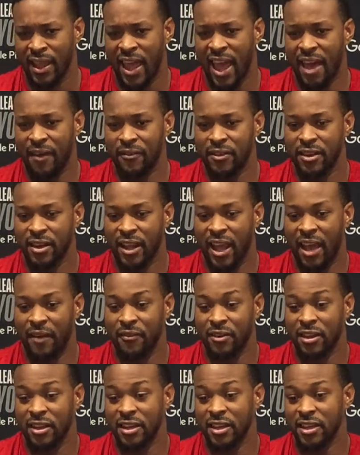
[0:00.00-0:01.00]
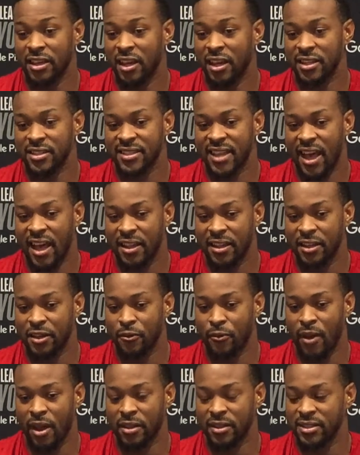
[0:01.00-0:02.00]
having a good young talent
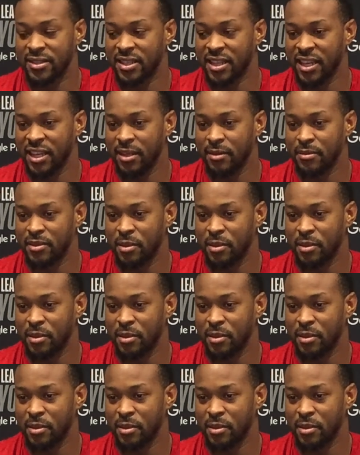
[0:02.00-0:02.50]
around the team